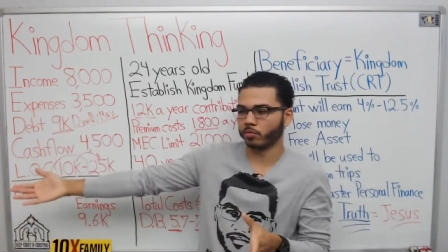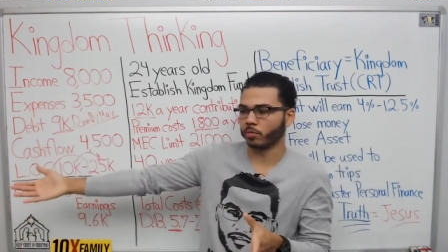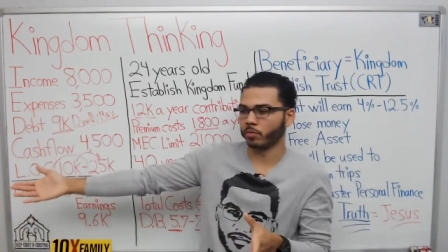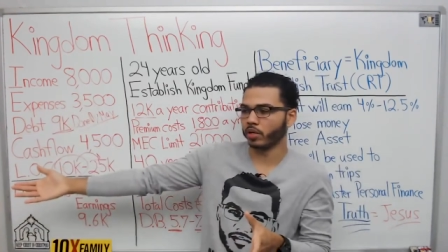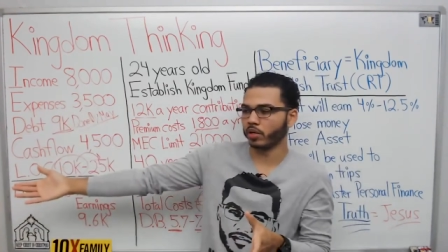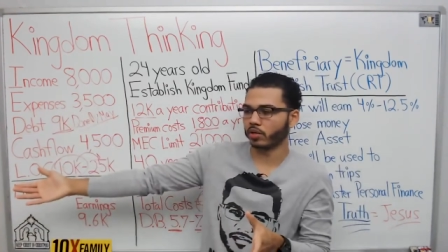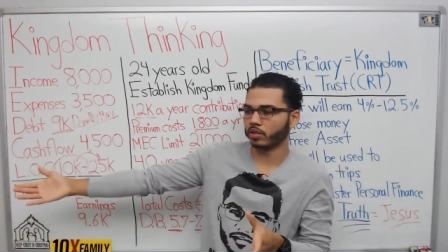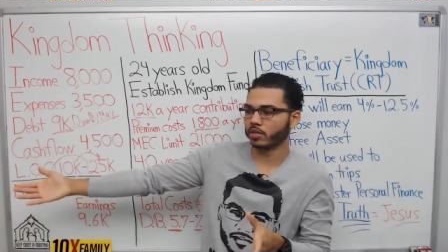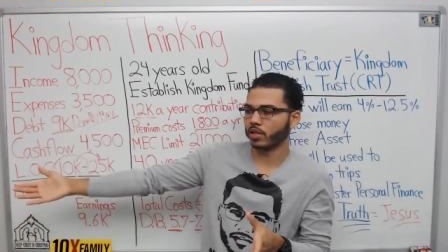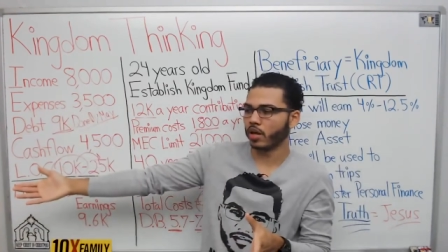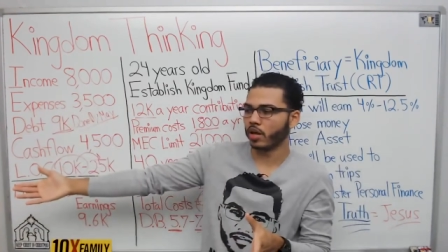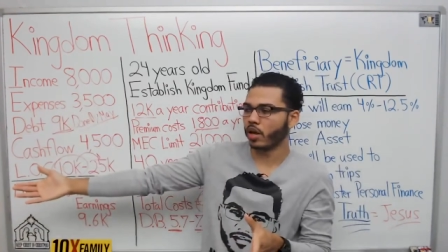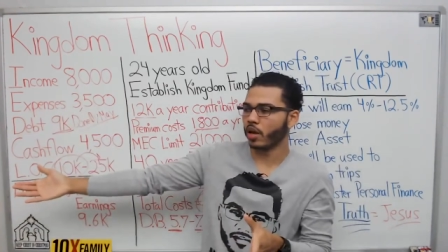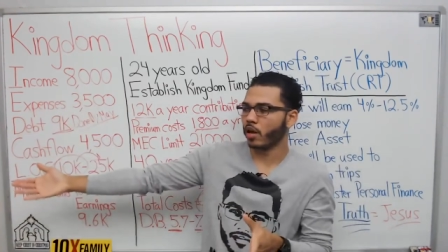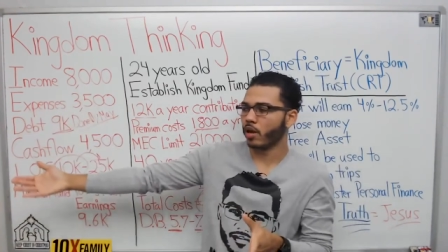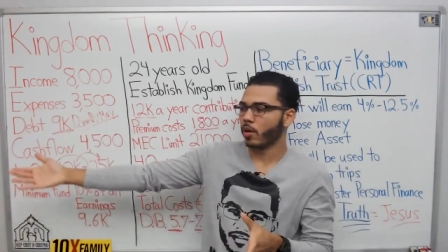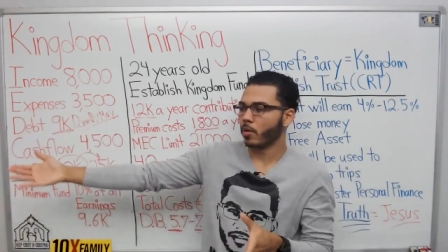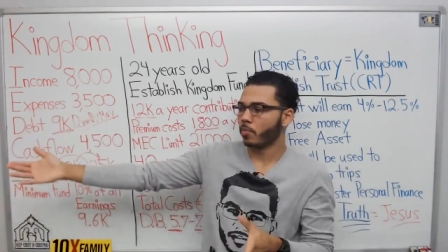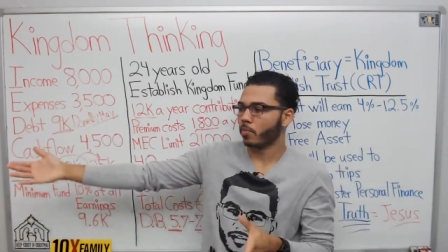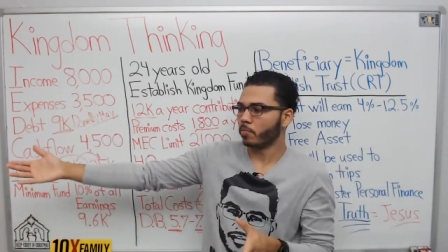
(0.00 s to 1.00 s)
their bills
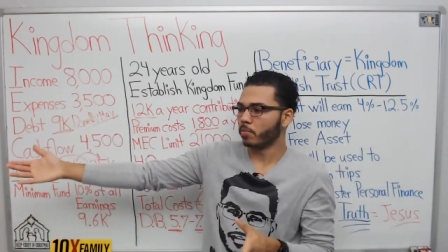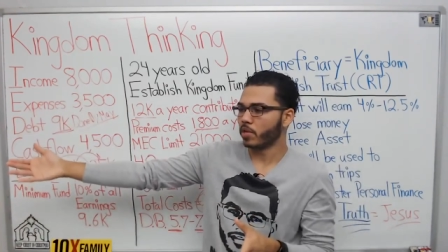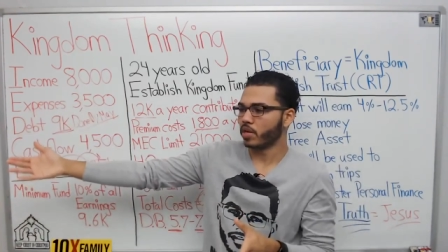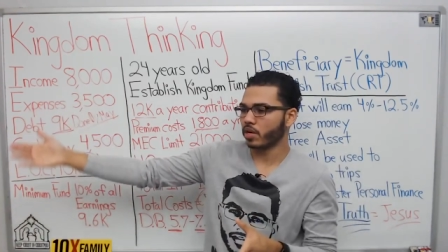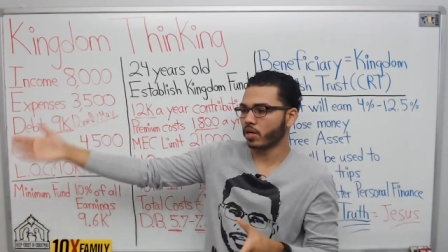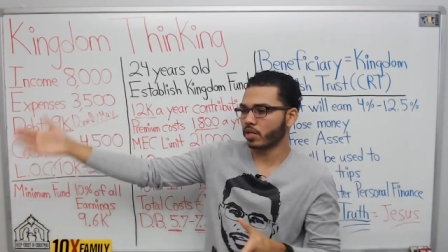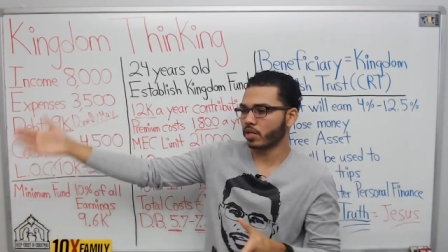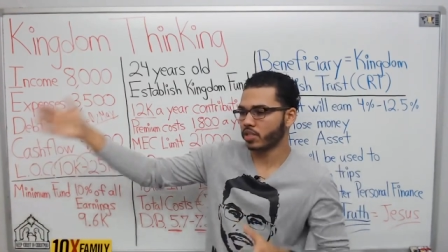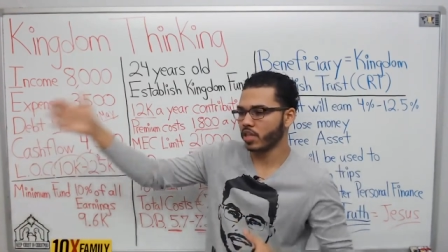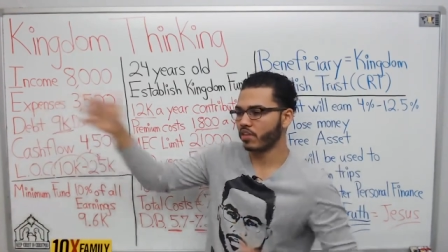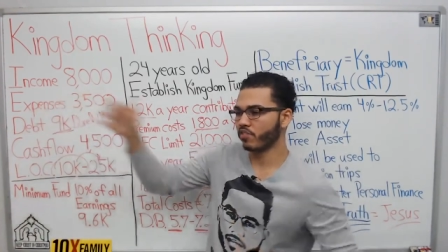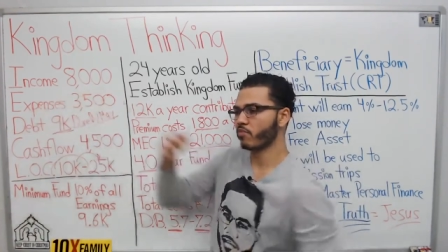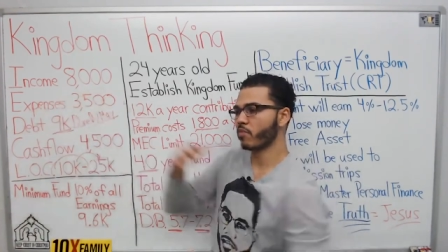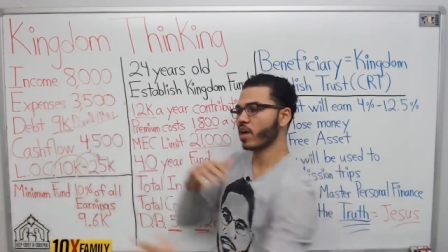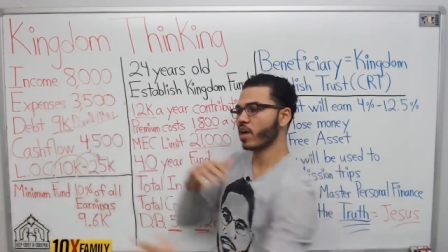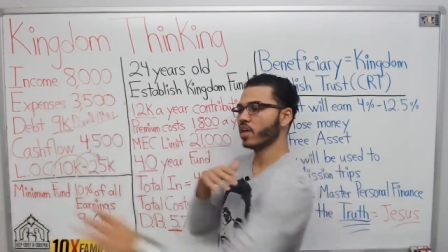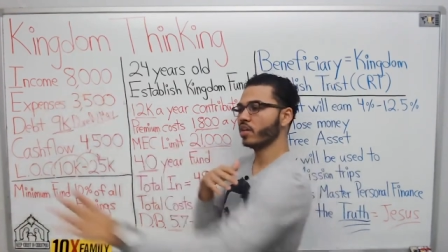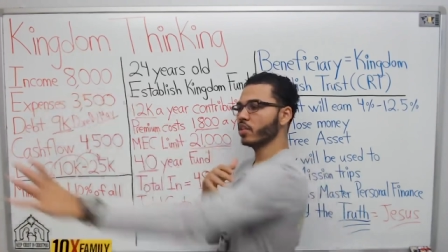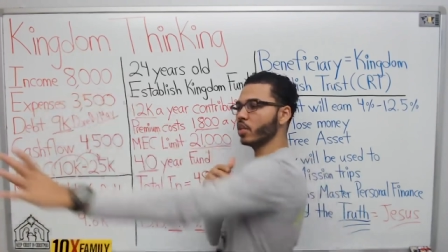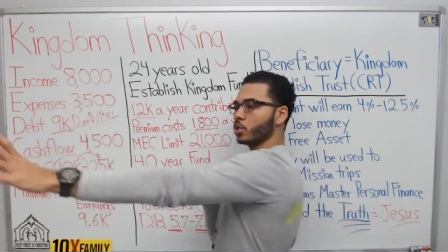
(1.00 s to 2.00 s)
because they've
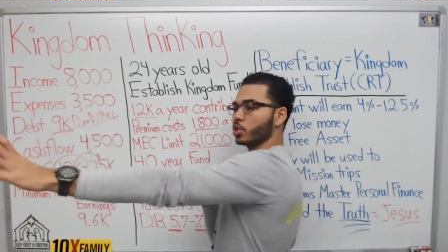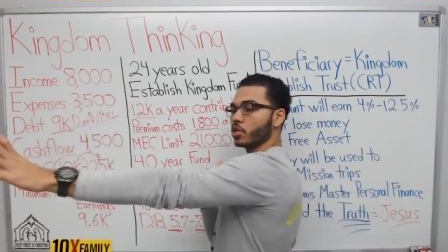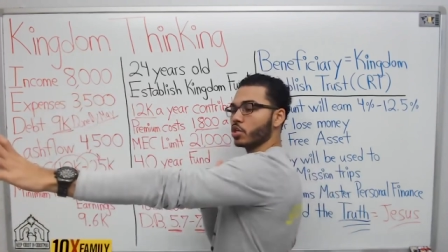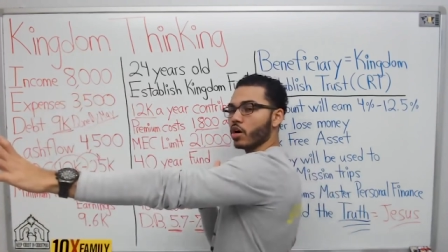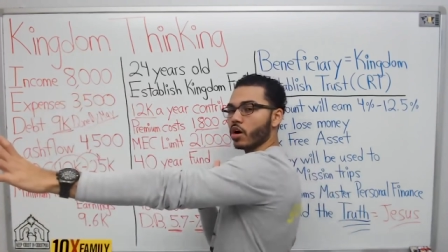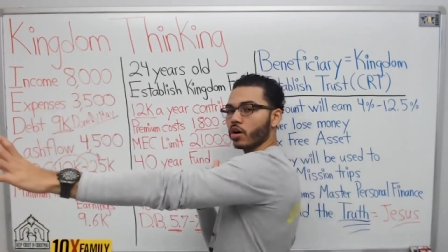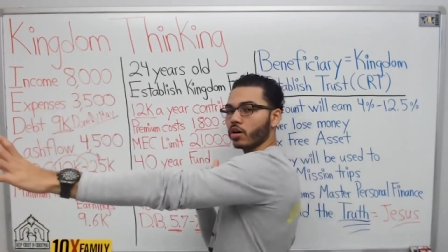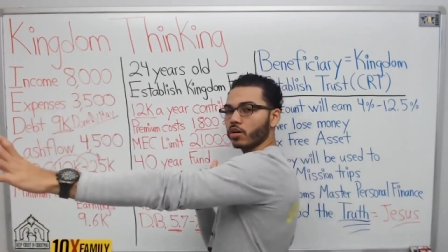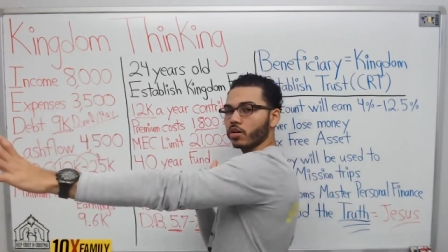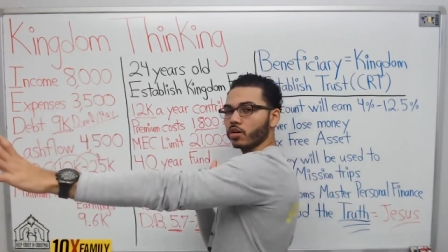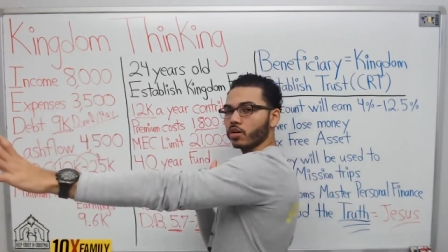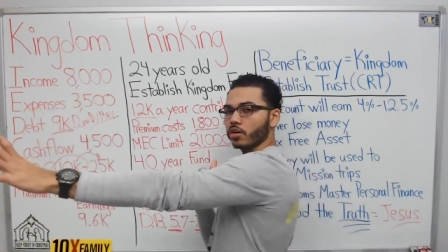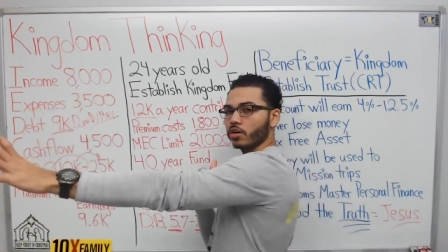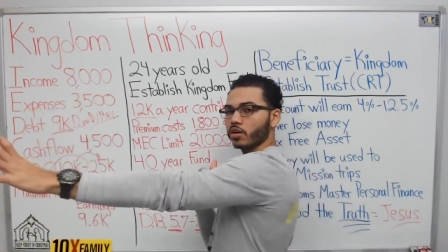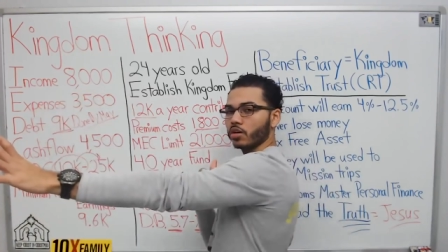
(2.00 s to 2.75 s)
made the chunk,